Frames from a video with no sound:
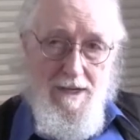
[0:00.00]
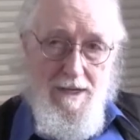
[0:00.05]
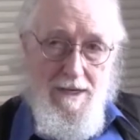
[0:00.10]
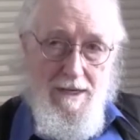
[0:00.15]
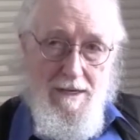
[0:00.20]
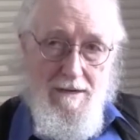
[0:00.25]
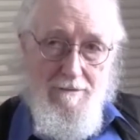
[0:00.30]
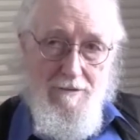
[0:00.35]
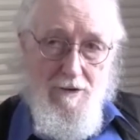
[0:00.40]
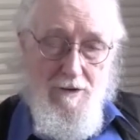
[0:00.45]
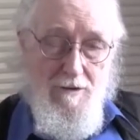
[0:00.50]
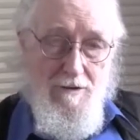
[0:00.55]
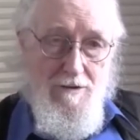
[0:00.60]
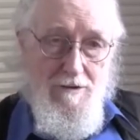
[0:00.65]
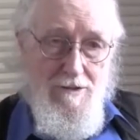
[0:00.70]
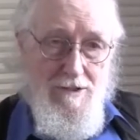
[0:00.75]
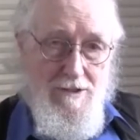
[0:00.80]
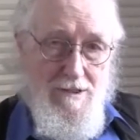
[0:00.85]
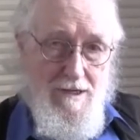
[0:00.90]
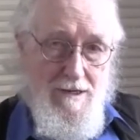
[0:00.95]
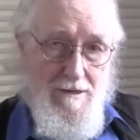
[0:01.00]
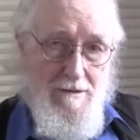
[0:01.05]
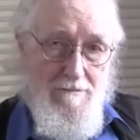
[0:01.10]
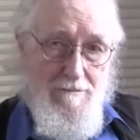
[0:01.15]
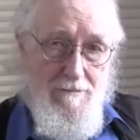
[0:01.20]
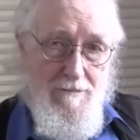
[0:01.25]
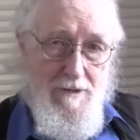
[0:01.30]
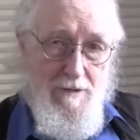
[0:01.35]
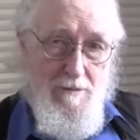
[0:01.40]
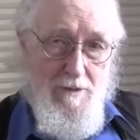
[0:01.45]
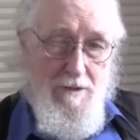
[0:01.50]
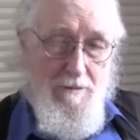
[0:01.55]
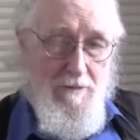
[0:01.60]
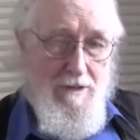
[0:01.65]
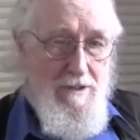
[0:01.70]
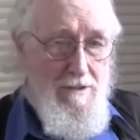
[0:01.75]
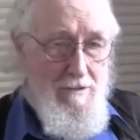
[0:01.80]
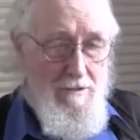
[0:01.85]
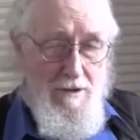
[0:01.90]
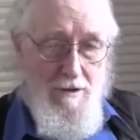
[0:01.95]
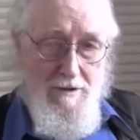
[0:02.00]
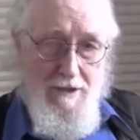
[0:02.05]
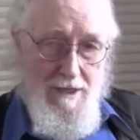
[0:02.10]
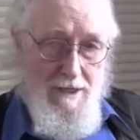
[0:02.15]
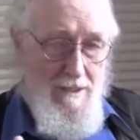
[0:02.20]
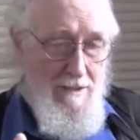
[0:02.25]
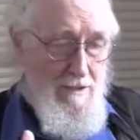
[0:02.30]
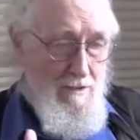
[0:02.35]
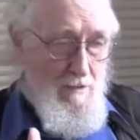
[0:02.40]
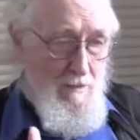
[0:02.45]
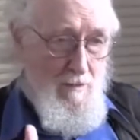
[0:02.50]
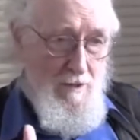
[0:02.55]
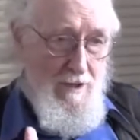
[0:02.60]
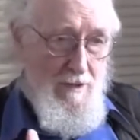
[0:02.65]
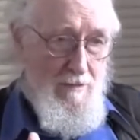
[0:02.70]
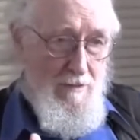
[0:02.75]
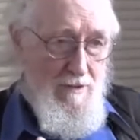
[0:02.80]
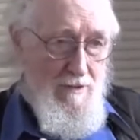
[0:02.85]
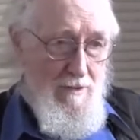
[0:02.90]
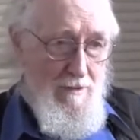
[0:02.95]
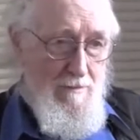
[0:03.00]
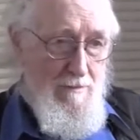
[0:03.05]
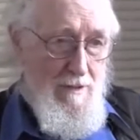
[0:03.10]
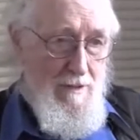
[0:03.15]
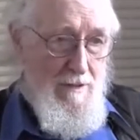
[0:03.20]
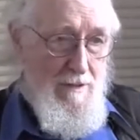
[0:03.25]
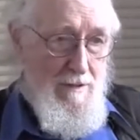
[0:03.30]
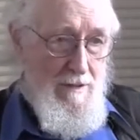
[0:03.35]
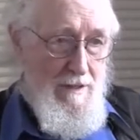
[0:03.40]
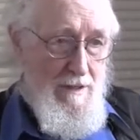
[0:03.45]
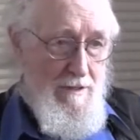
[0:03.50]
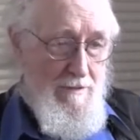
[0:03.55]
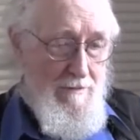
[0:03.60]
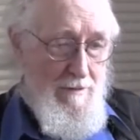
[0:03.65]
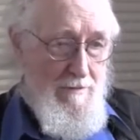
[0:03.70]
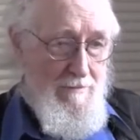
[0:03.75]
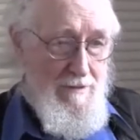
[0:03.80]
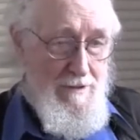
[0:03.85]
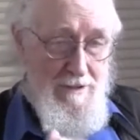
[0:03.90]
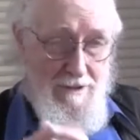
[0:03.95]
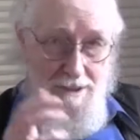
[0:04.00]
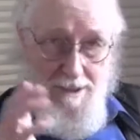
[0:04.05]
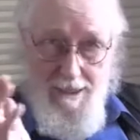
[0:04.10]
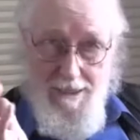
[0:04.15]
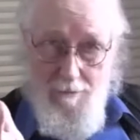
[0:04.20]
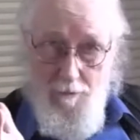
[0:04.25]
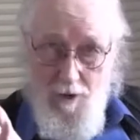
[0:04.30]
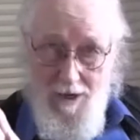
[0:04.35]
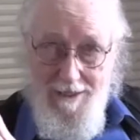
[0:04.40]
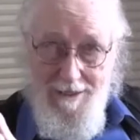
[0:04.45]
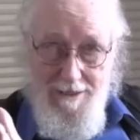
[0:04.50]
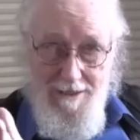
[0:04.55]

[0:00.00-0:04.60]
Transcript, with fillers: And of course, uh, we, we do all kinds of work with them. Uh, uh, get one